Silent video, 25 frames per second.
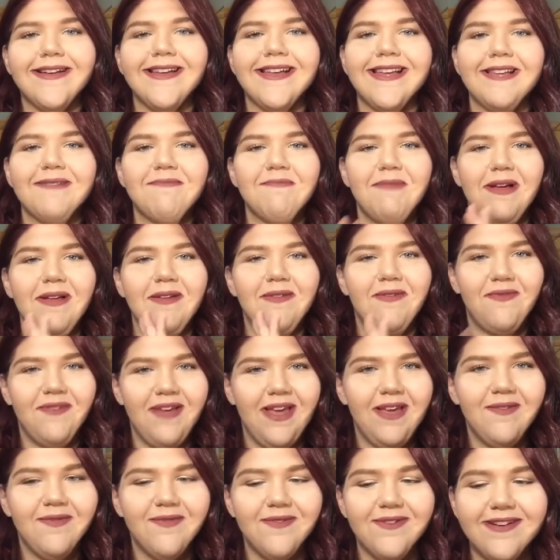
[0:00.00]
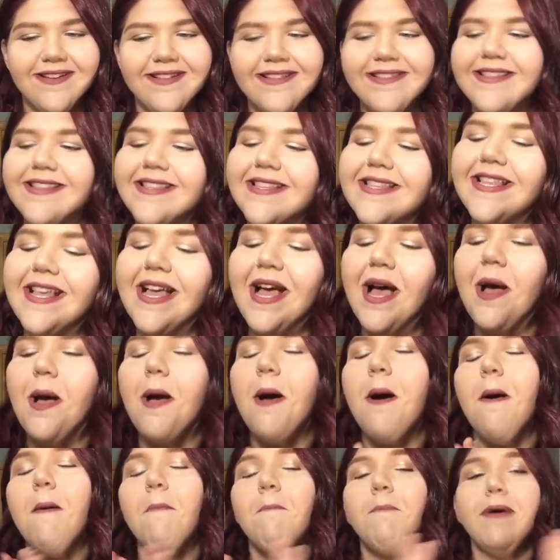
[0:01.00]
in my favorites.
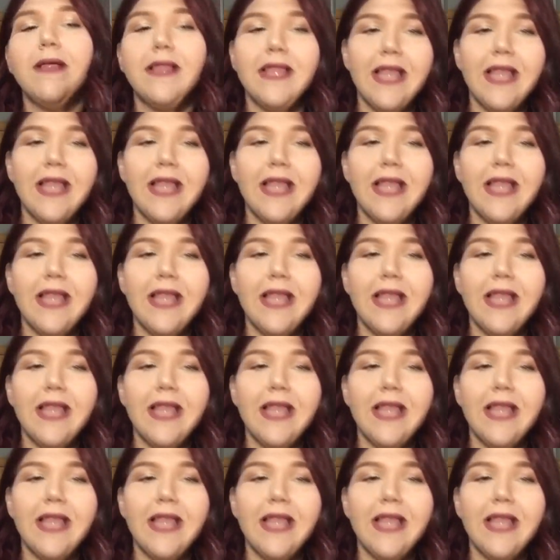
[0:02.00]
But